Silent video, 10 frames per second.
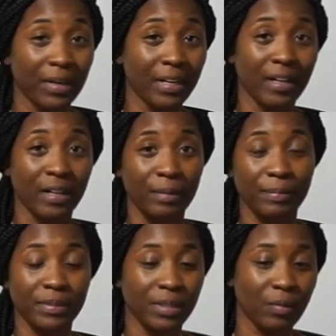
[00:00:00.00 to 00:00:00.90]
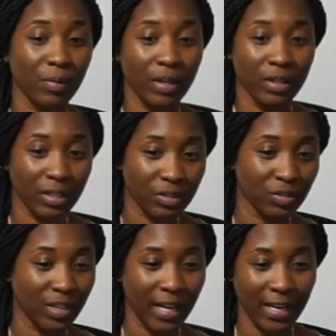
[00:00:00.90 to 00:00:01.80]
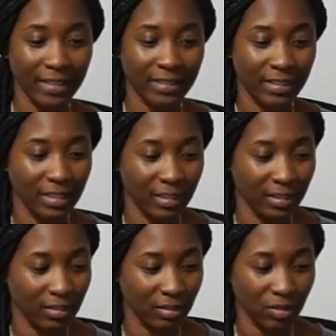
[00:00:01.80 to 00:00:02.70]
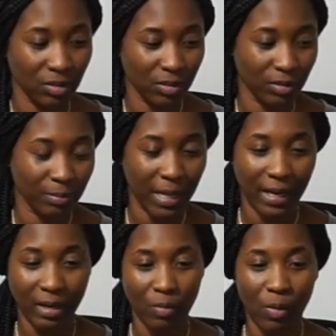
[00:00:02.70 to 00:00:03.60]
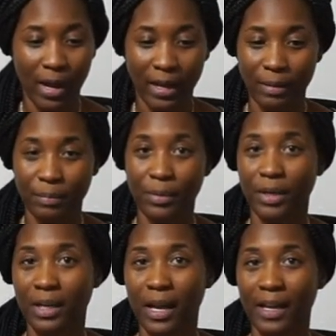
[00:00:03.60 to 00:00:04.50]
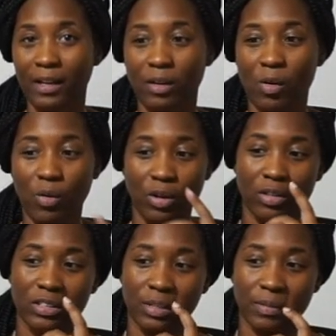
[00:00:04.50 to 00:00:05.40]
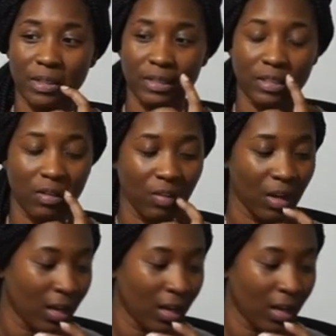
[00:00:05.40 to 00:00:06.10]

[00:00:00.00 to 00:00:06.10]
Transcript: put it up somewhere that you can't see it or paint it white and put it like in a corner or something so